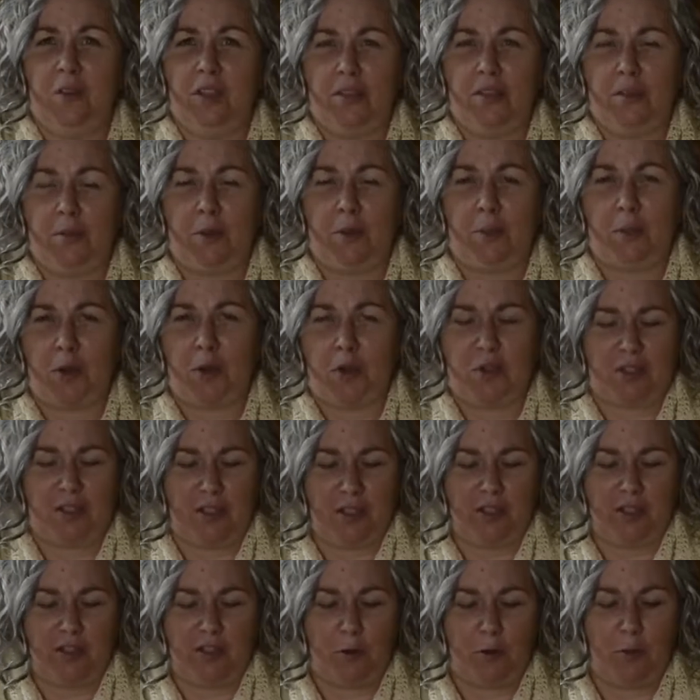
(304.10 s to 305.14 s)
them in
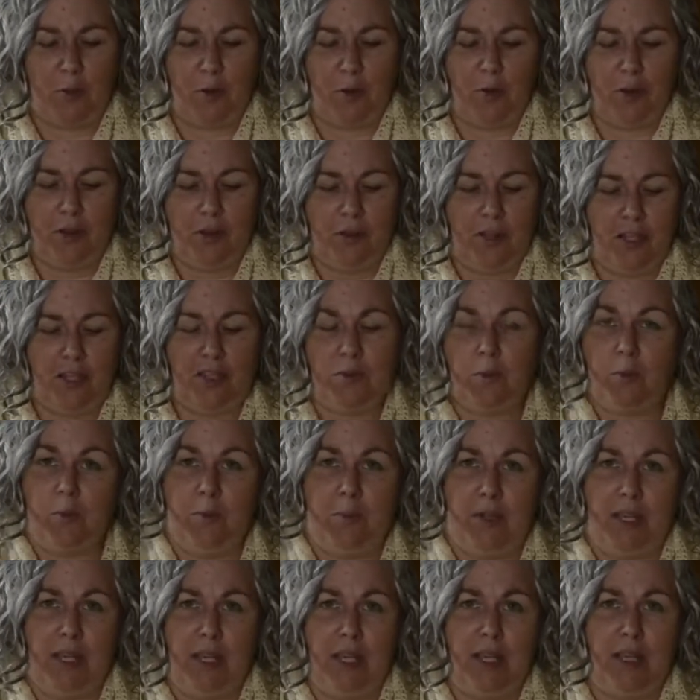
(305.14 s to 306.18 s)
person, so both of these will
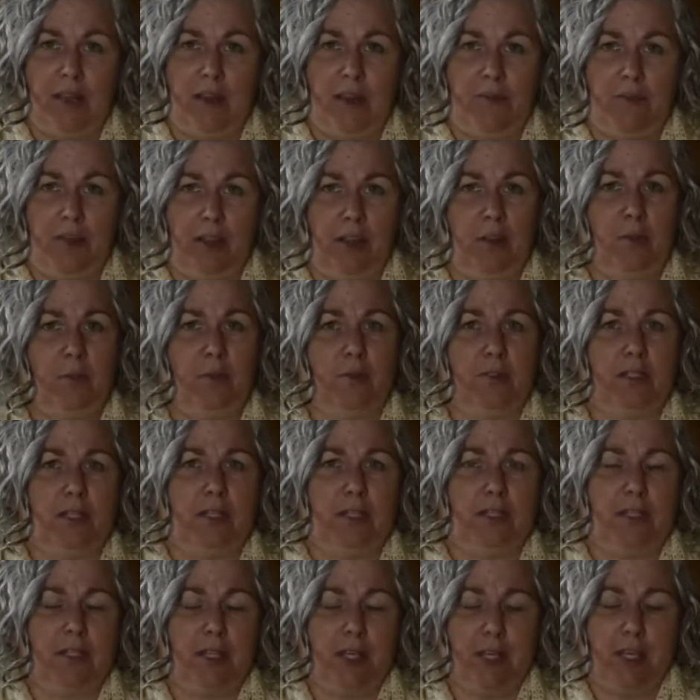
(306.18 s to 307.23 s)
be available to
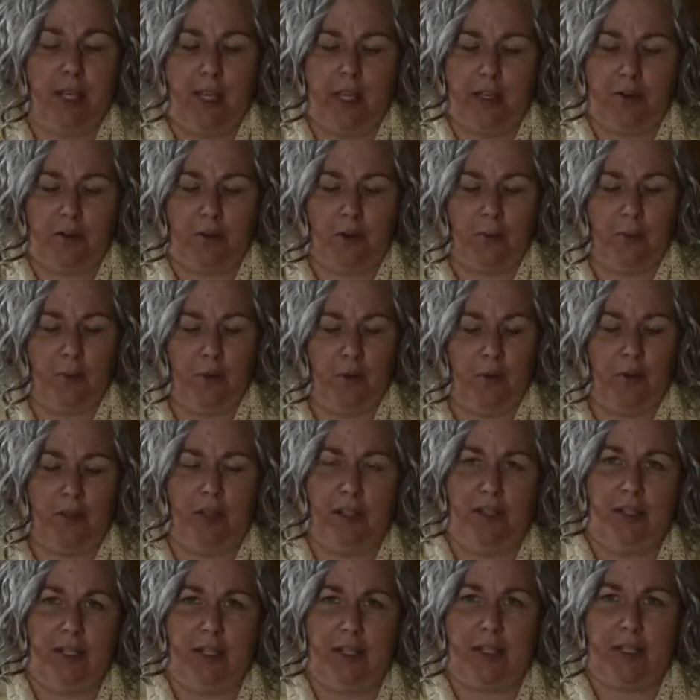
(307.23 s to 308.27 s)
see in our booth
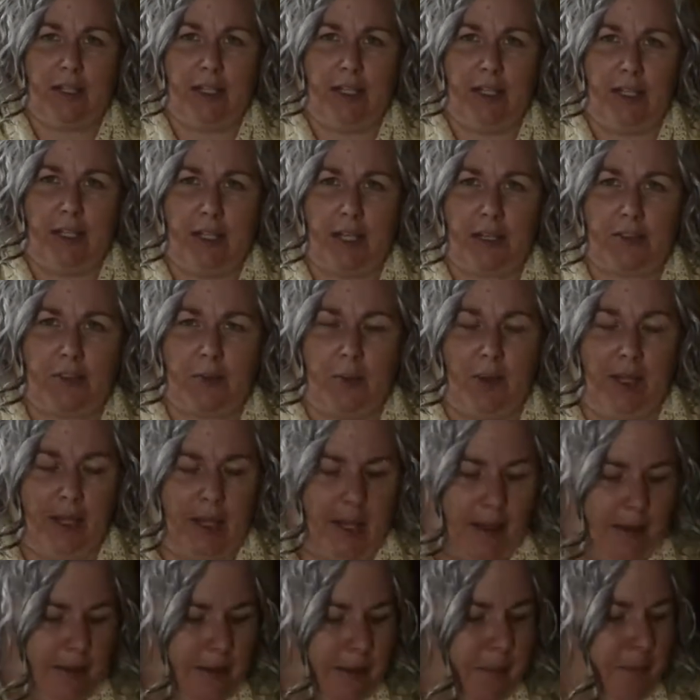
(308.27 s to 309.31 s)
at Knit City next
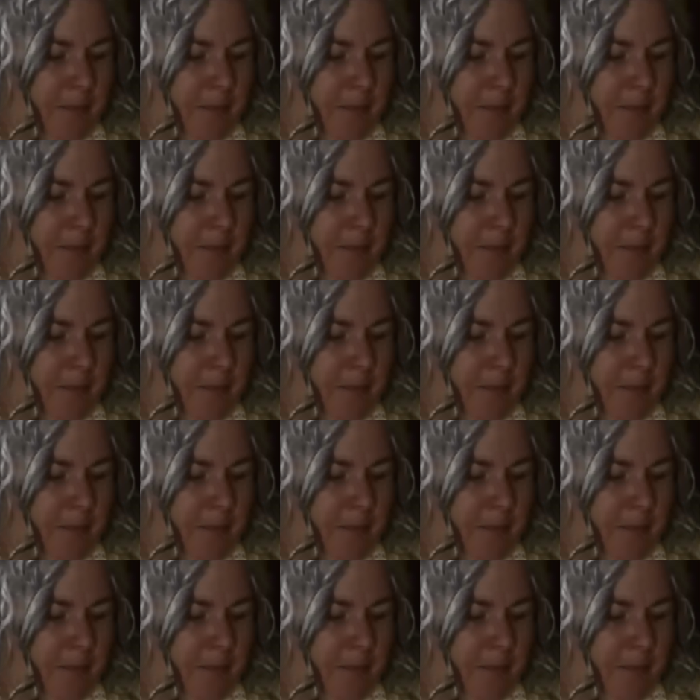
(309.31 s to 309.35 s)
weekend.